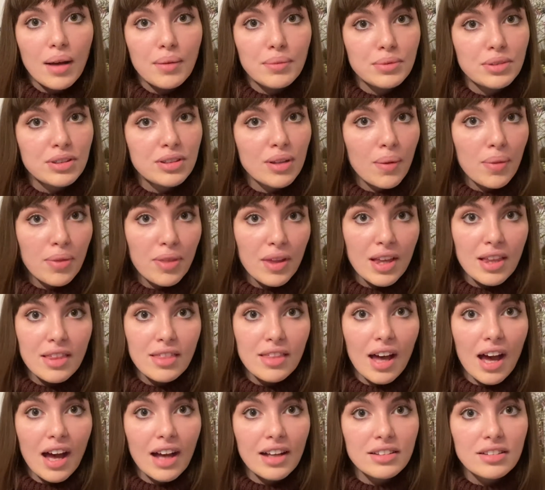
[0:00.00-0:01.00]

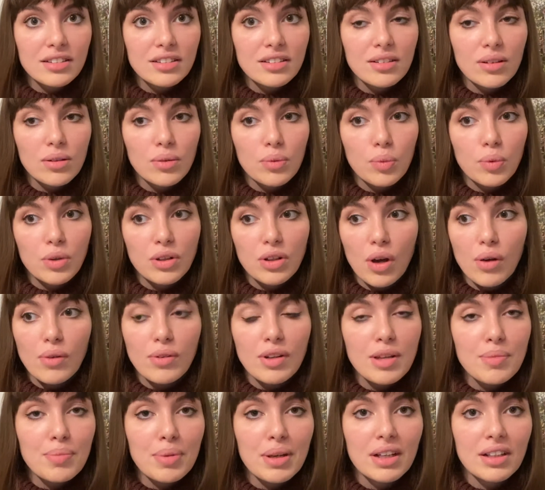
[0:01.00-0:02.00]
something that would
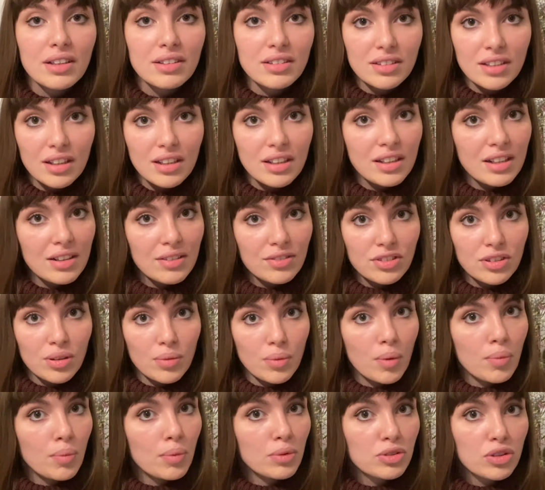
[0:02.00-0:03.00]
only be considered if
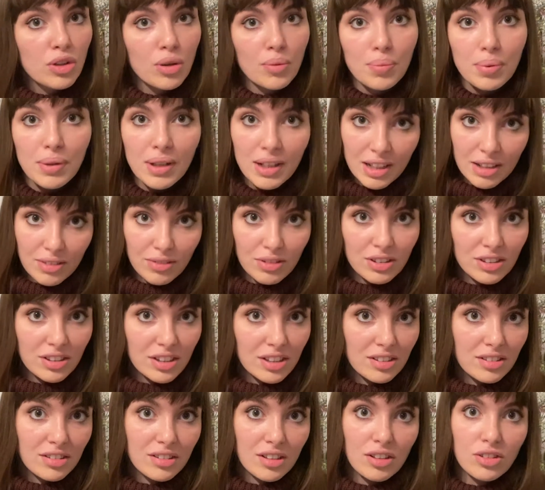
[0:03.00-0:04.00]
someone was completely
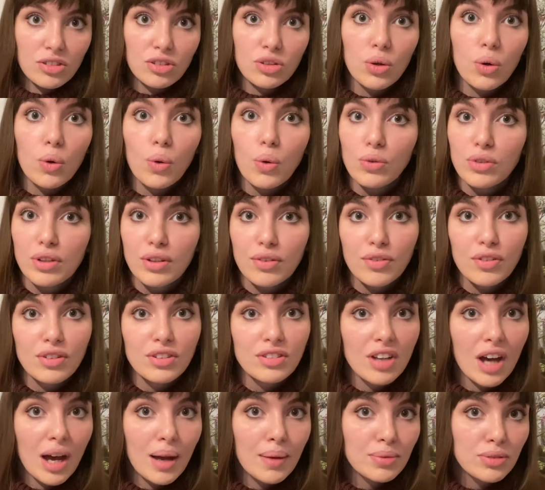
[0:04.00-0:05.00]
resistant to all
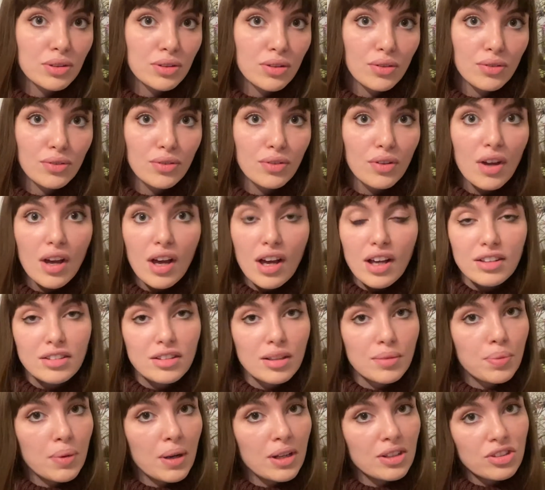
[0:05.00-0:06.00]
different types of
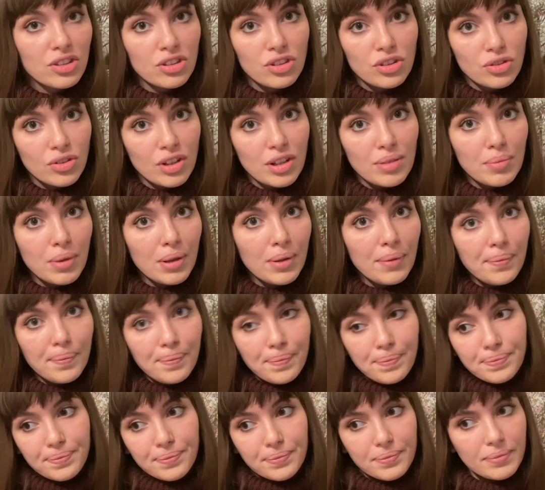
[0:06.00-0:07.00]
depression
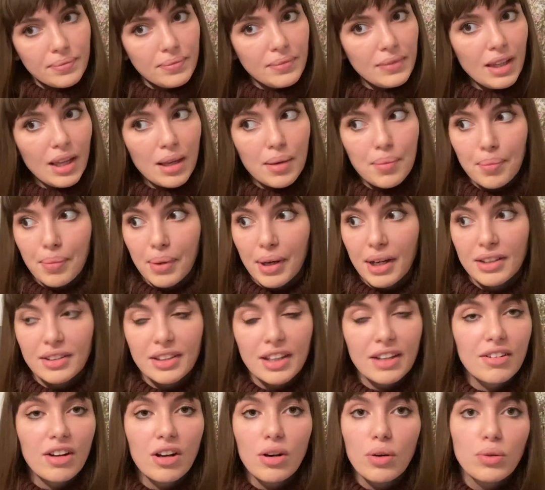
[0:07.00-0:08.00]
treatment.
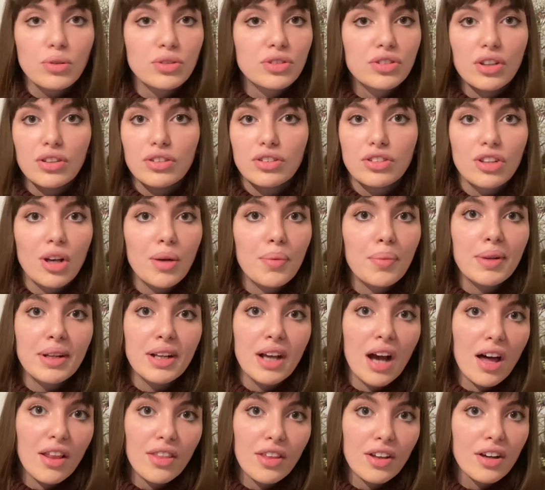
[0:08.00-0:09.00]
But there are also so
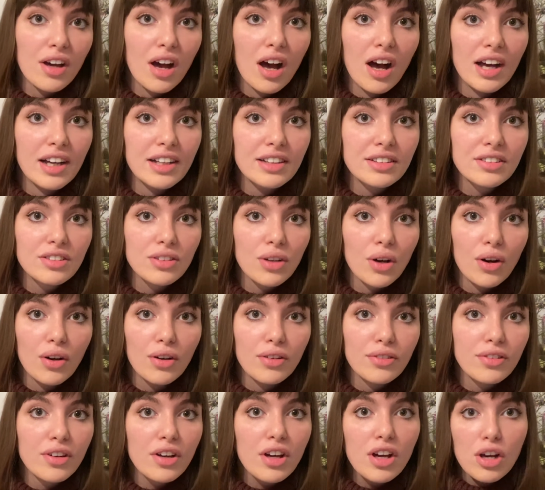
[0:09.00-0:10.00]
many other kinds
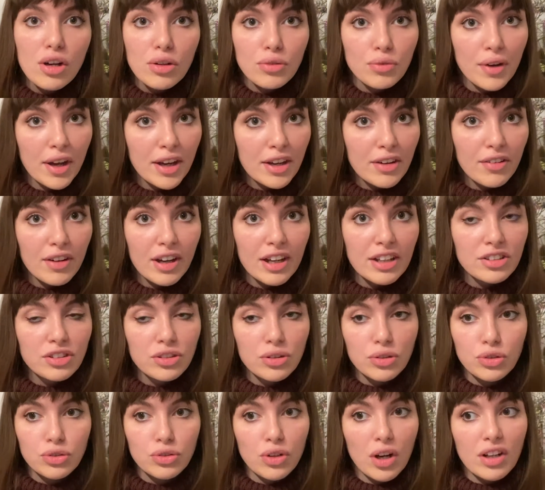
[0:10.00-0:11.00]
of
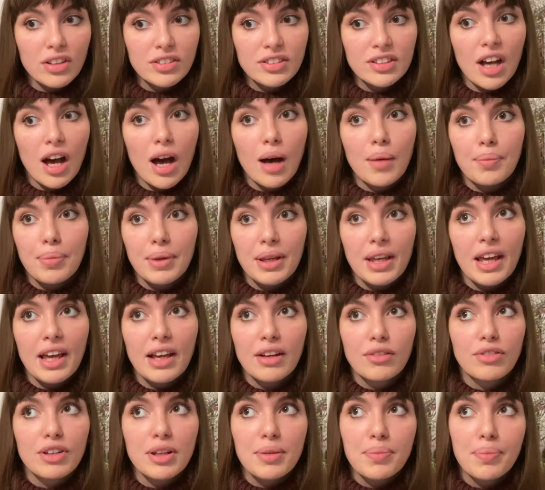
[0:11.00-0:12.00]
recreational drugs that are
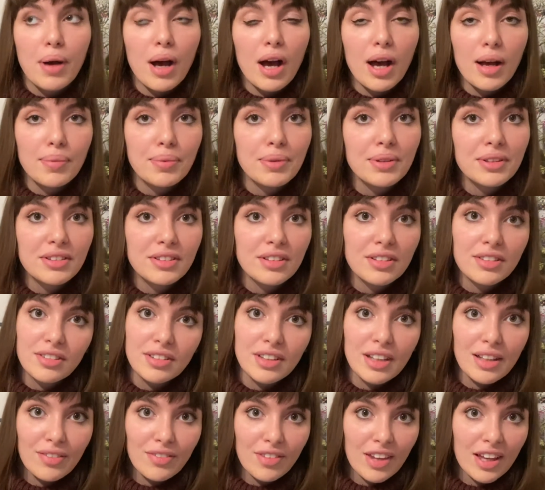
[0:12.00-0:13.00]
being repurposed to
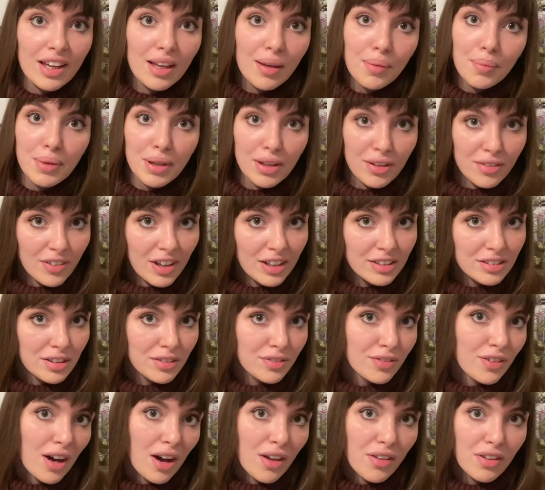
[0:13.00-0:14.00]
see if they can be
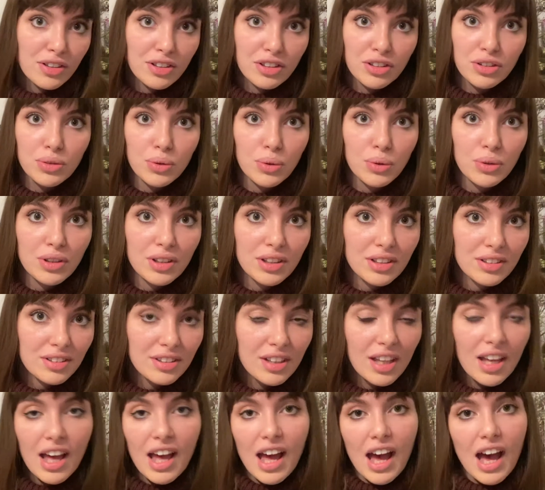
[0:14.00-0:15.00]
effective for other
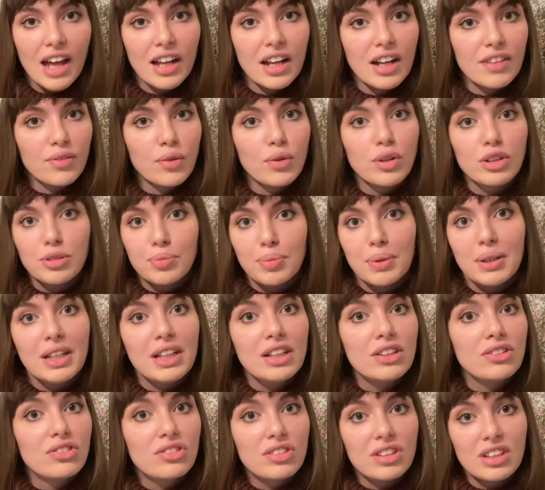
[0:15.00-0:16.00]
disorders, and I've always been
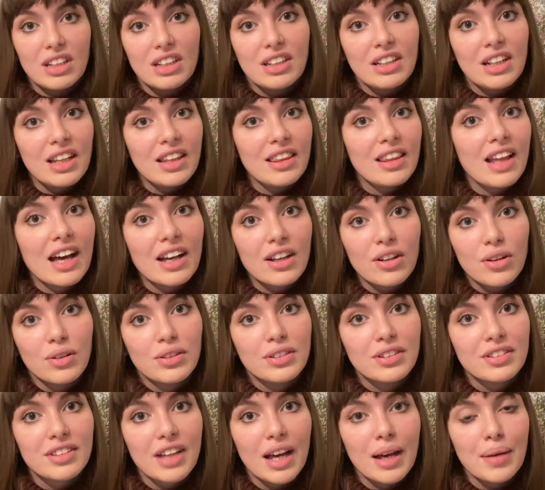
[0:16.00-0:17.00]
interested in that
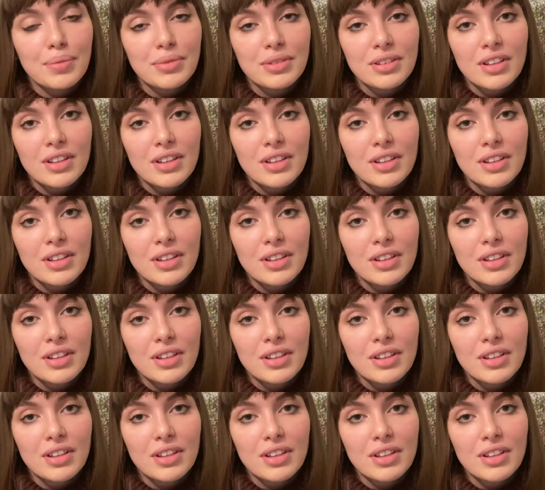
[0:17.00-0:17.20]
concept.